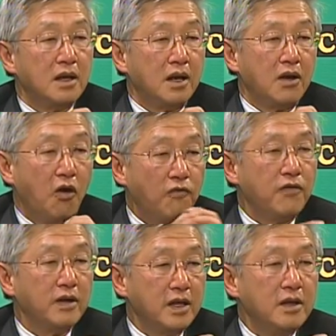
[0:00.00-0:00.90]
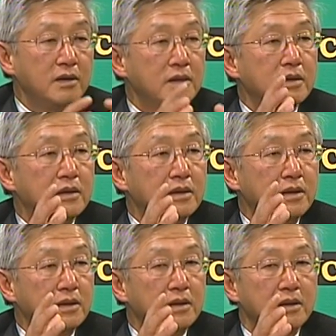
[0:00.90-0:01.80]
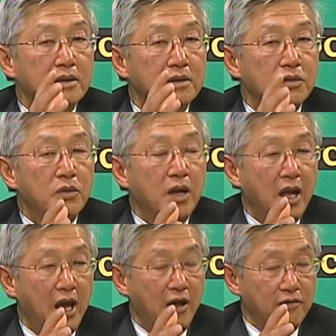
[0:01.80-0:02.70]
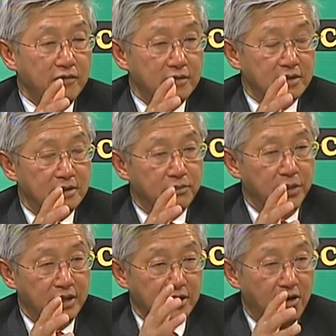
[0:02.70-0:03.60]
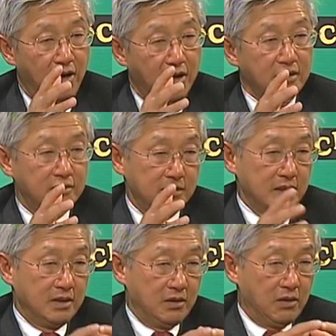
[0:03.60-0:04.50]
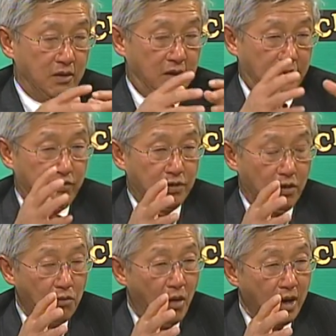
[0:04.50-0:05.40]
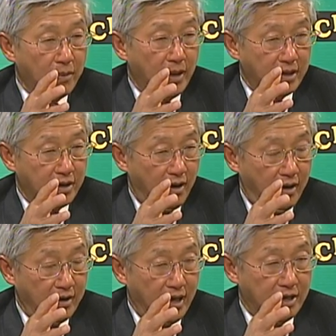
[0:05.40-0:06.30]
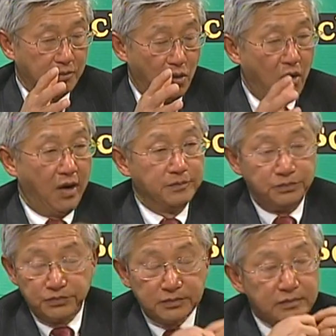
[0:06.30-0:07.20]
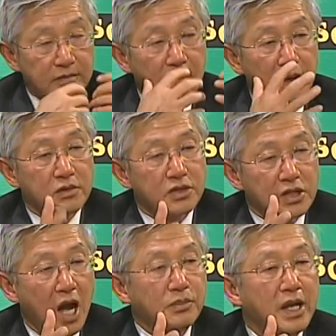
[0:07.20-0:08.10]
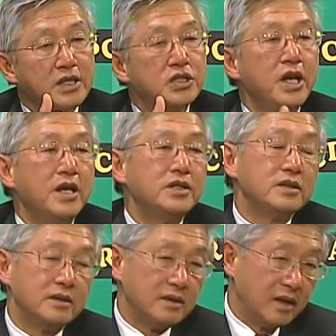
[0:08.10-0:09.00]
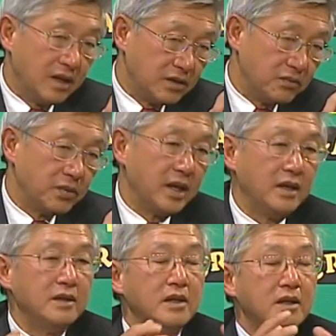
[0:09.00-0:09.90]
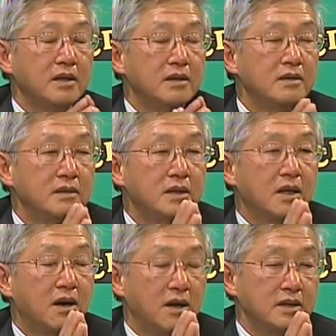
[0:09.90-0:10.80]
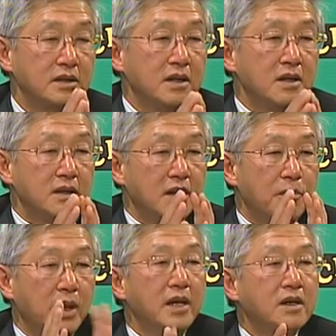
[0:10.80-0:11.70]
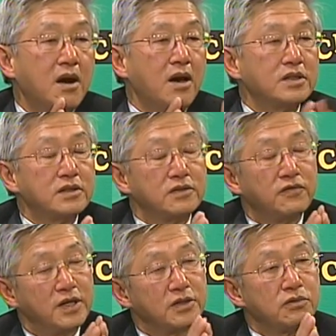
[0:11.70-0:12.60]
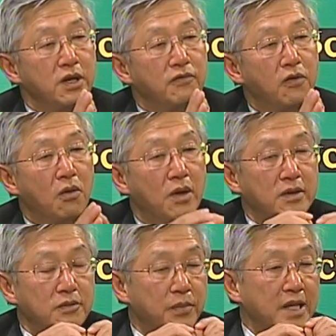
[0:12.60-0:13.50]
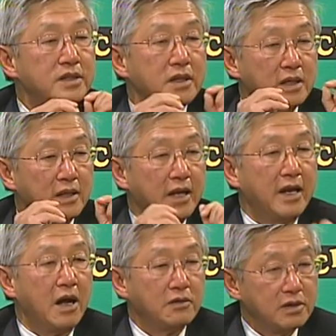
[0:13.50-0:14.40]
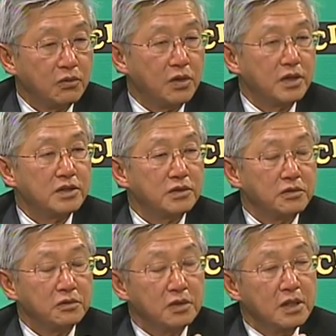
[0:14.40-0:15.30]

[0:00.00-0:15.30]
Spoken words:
Hopefully, you will have better card. Or if you don't want a better card anymore, you stop the exchange and you play the cards. And play the cards is very straightforward. You basically lay out the words you